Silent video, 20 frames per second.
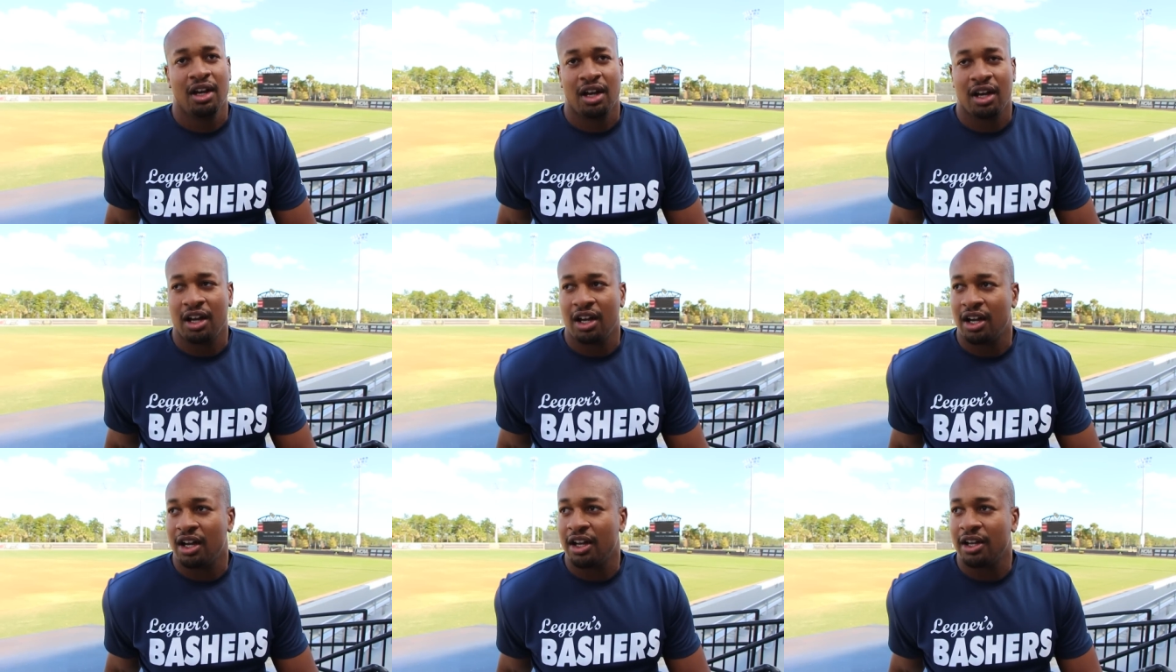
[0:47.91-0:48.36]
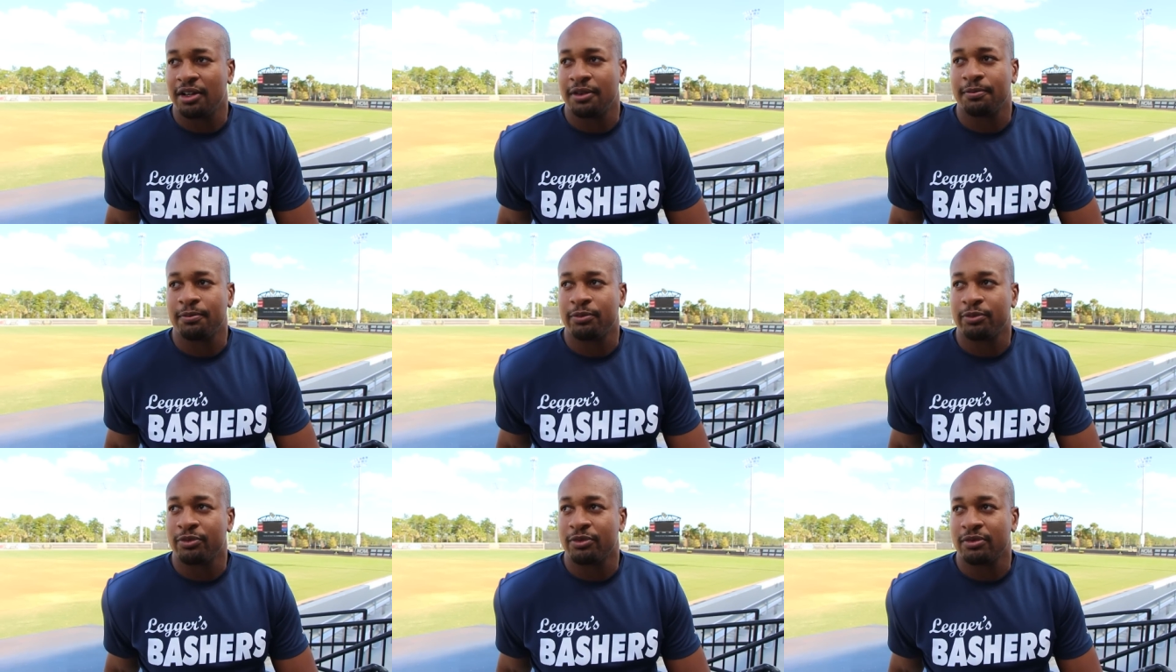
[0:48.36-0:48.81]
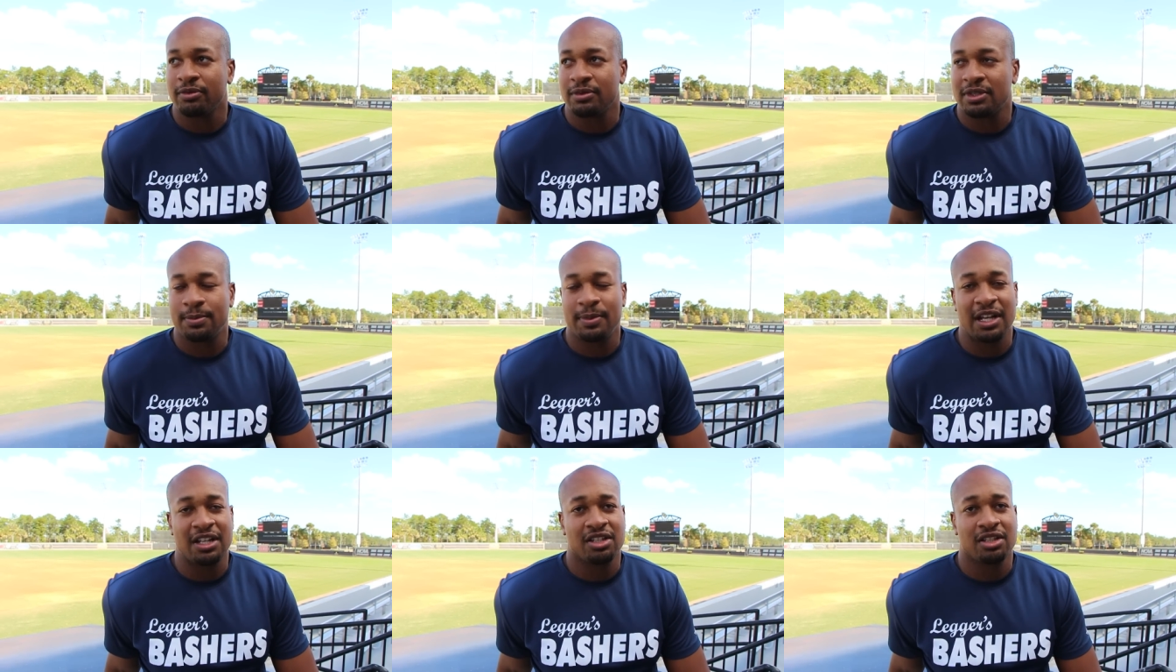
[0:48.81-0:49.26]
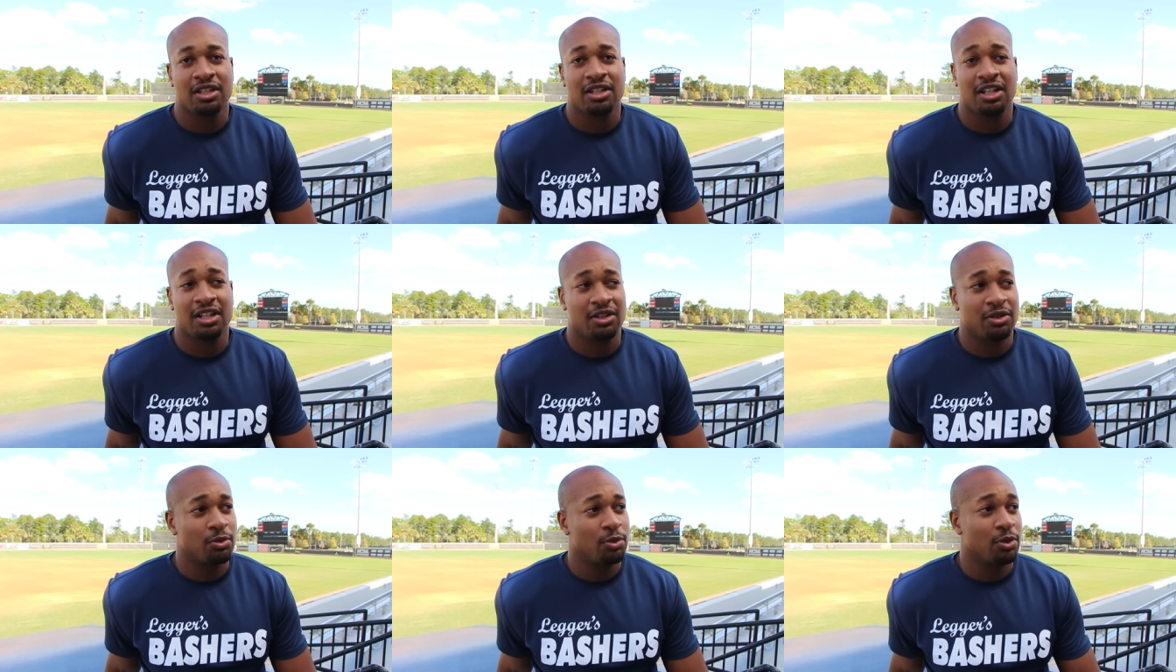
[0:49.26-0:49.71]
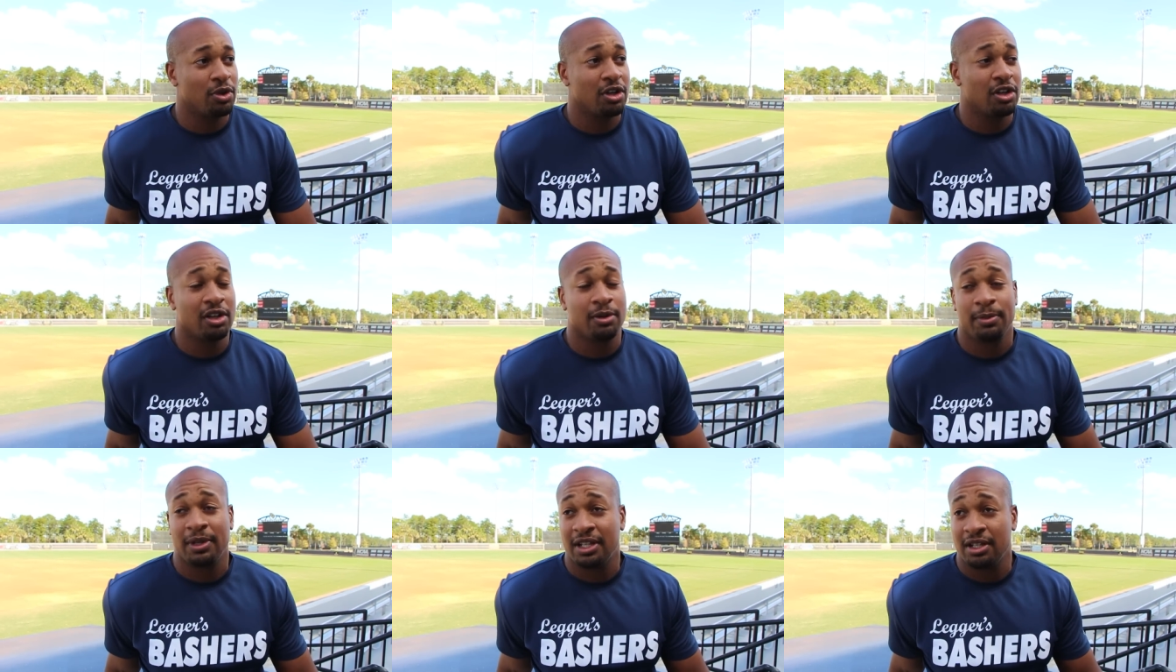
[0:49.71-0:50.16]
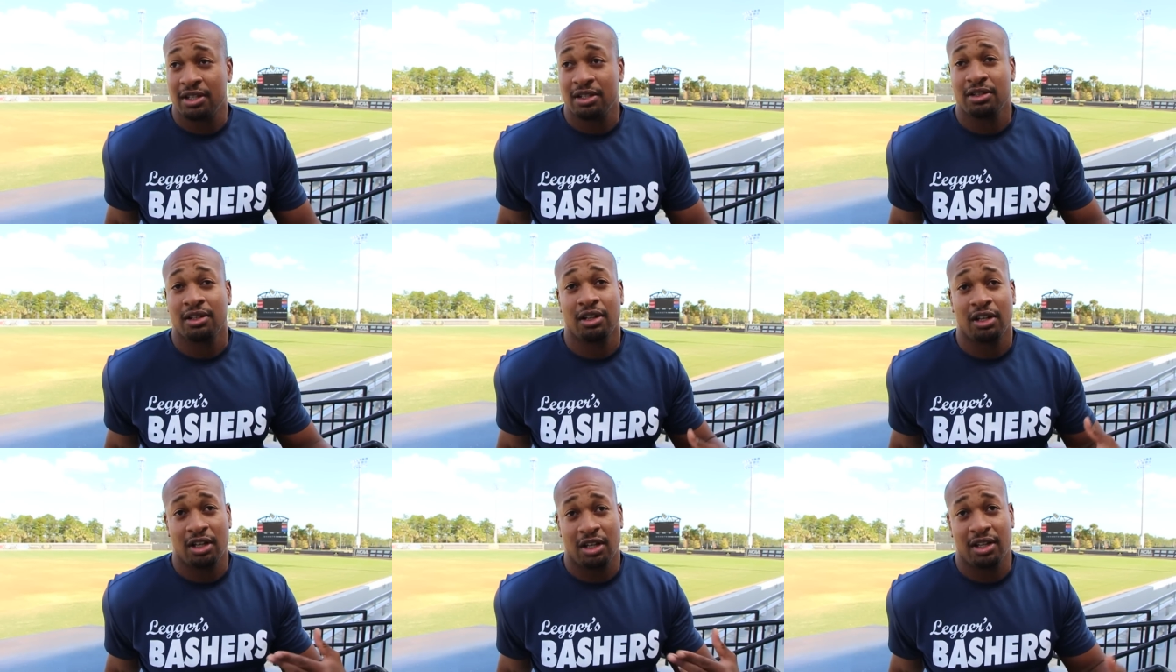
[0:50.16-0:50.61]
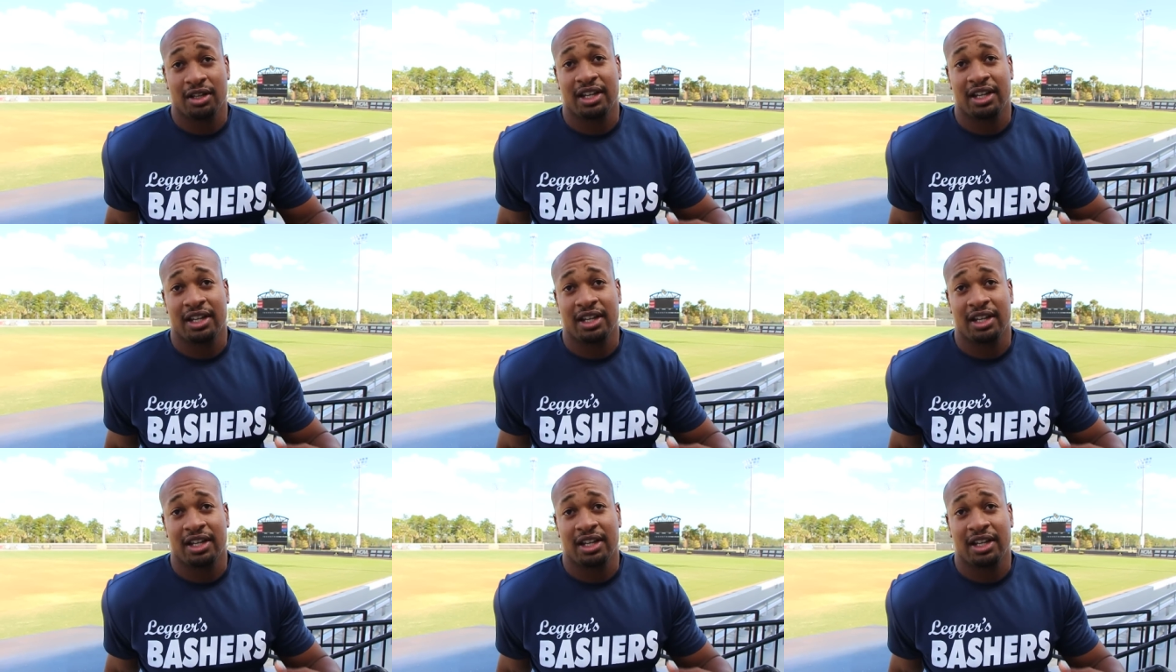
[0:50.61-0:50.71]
Uh, especially we're gonna be uh,